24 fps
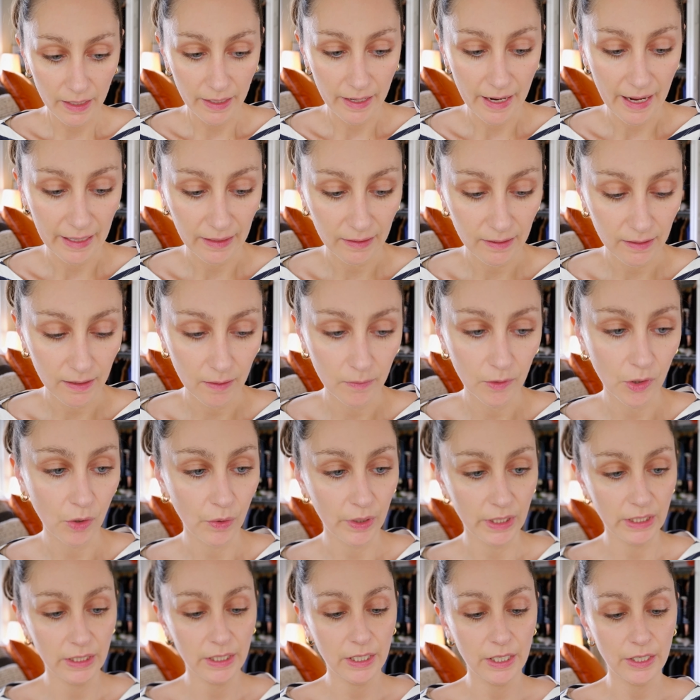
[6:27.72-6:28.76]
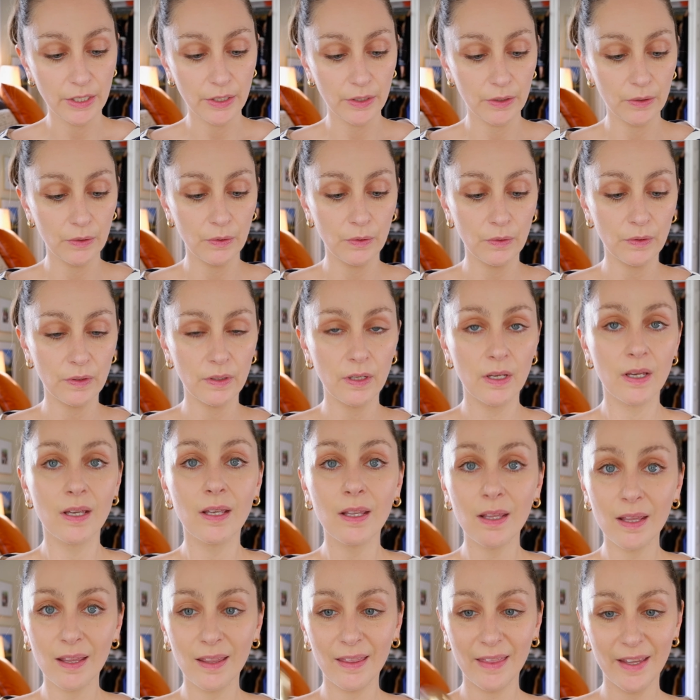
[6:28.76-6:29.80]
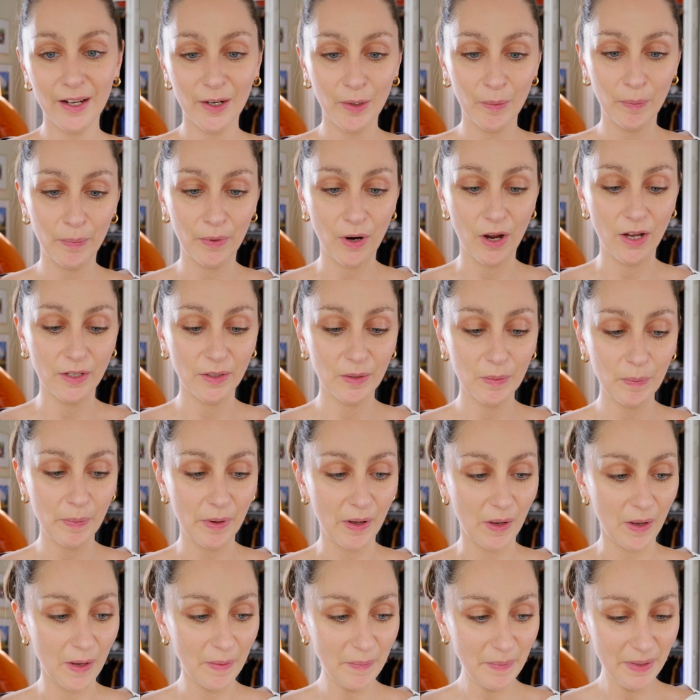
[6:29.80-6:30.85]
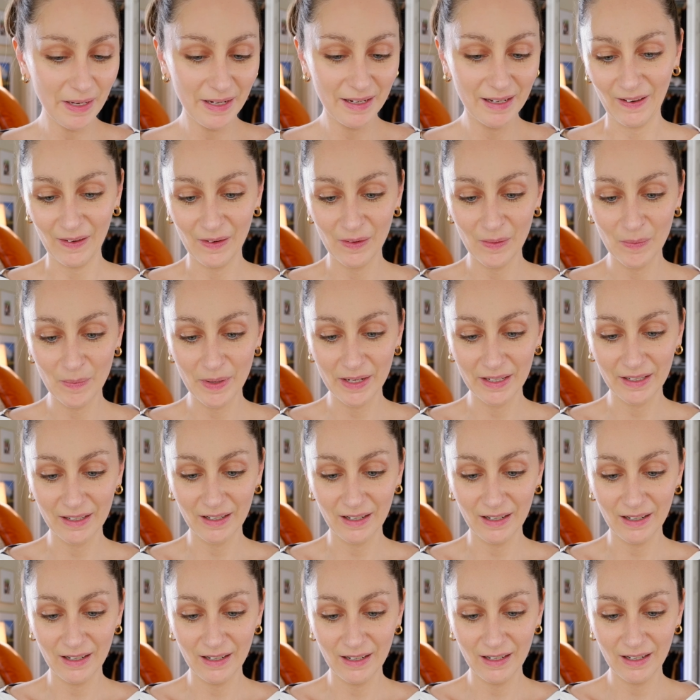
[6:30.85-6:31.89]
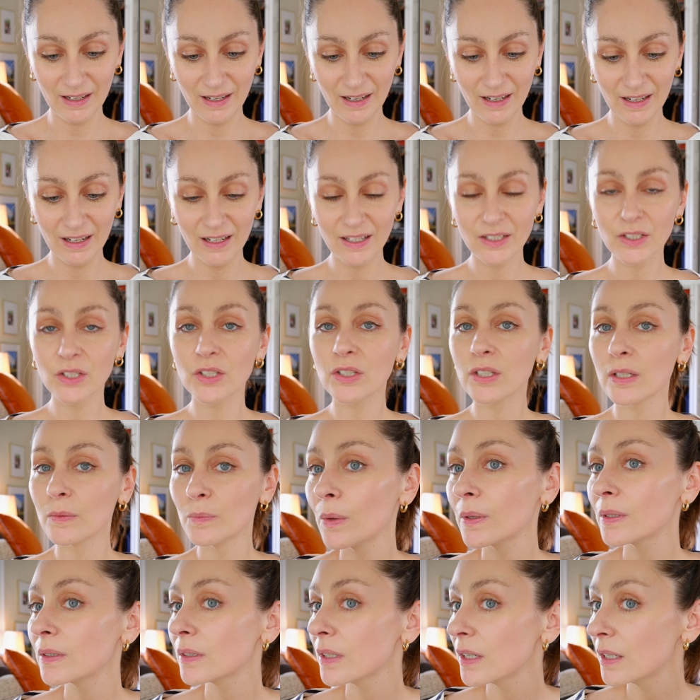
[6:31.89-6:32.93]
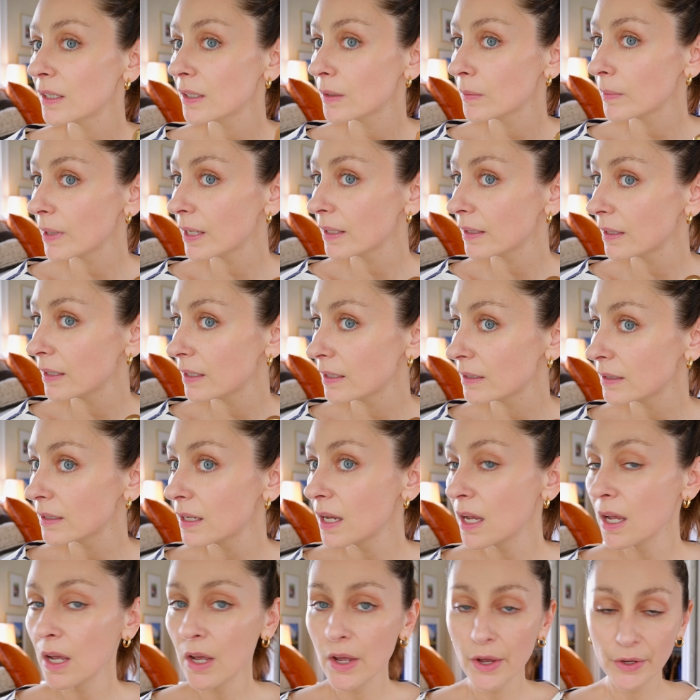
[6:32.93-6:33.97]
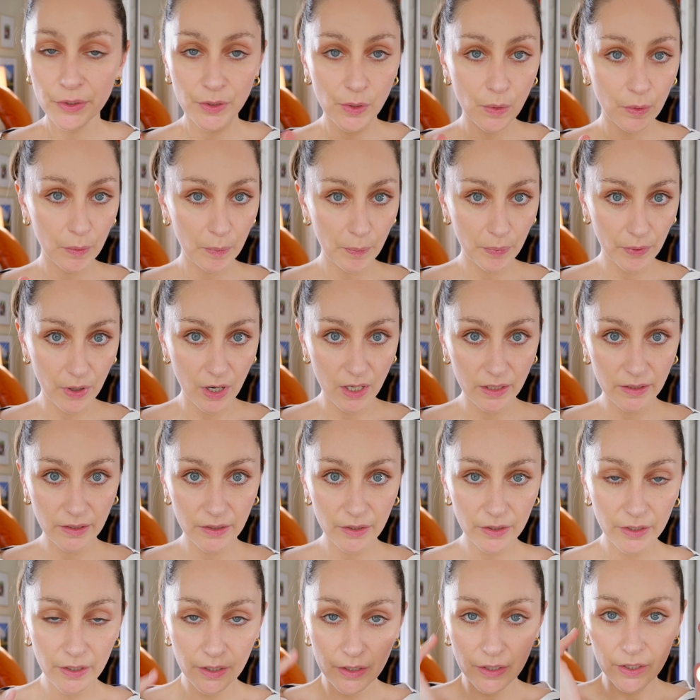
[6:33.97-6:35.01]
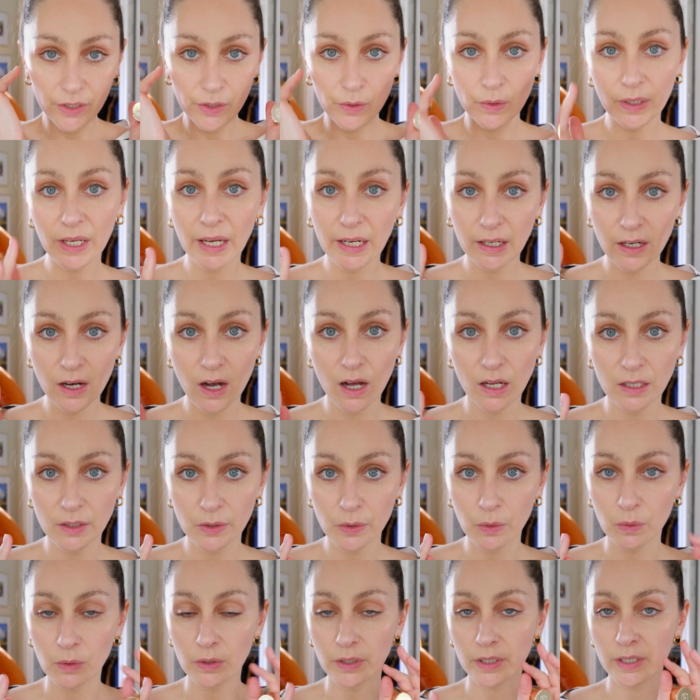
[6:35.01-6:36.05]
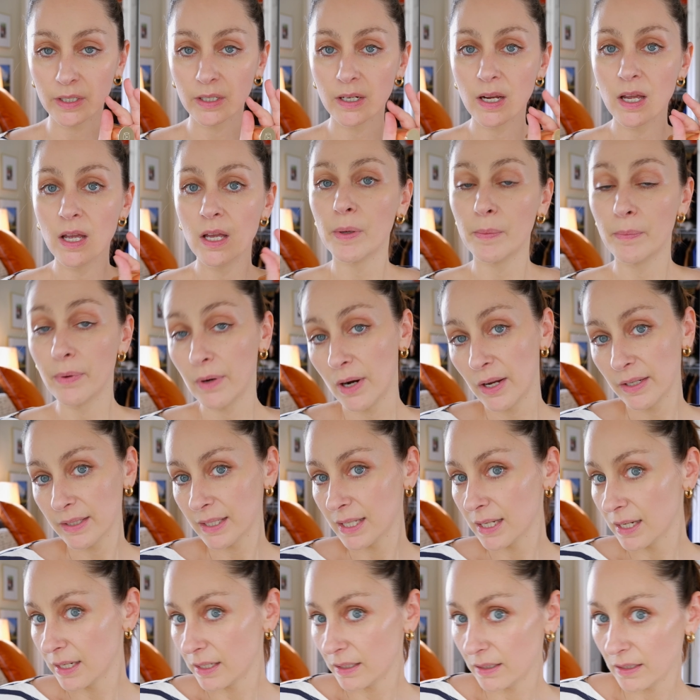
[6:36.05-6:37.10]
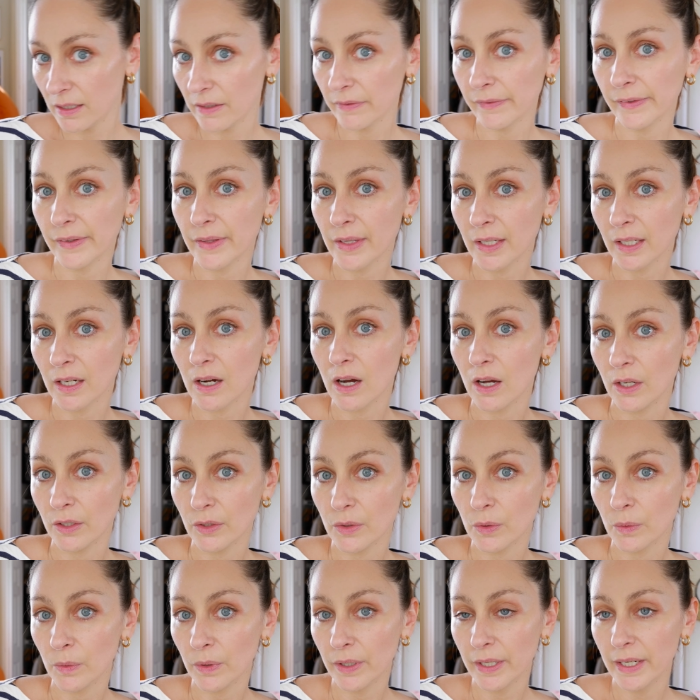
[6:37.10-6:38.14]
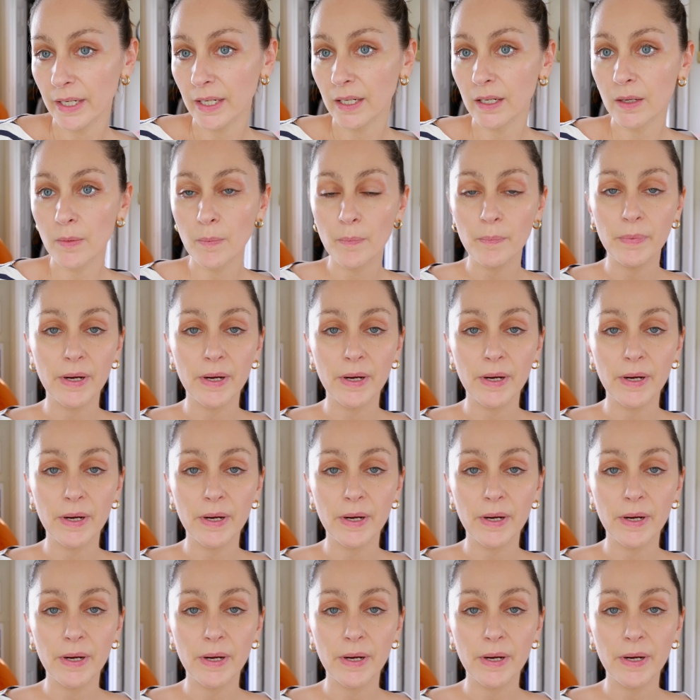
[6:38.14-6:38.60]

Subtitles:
Next, I'm going to use their bronze balm. Oh my gosh, so excited about this. So with bronzer, you can contour, but bronzing is different than contouring.